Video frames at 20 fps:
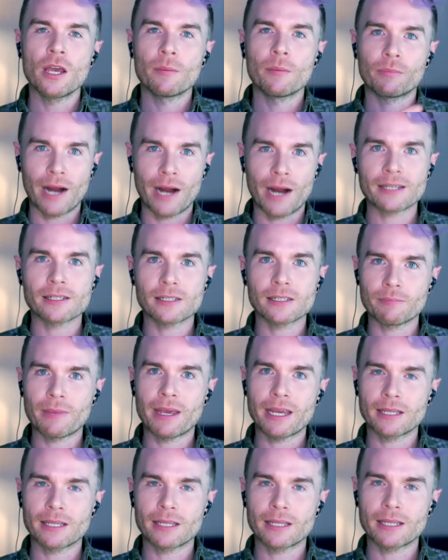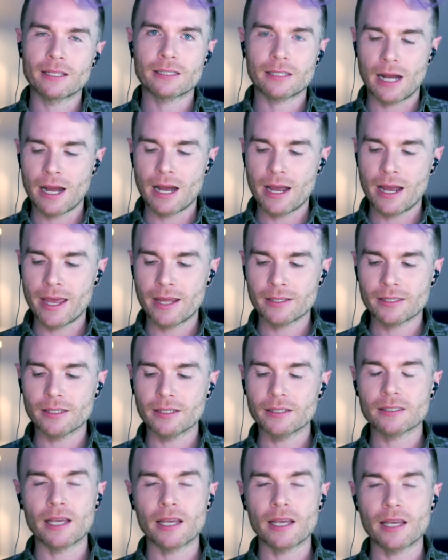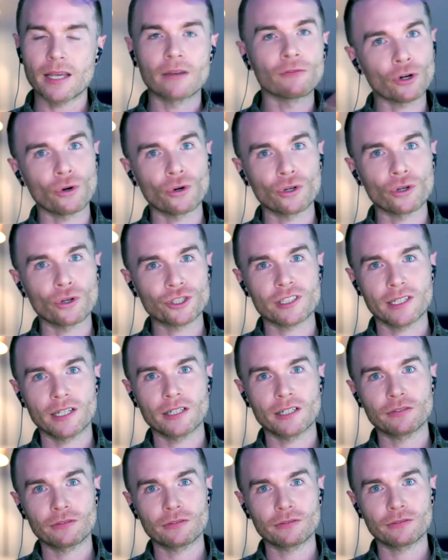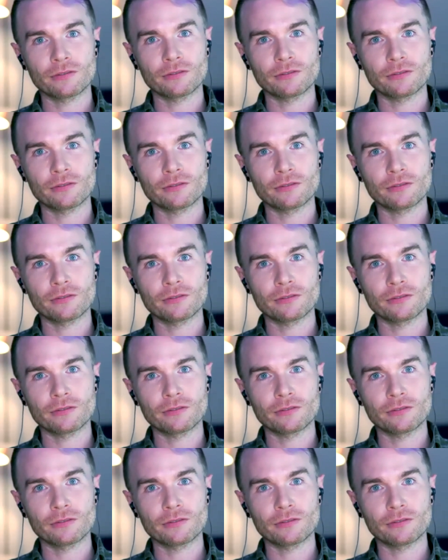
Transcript: practice making these star answers and record yourself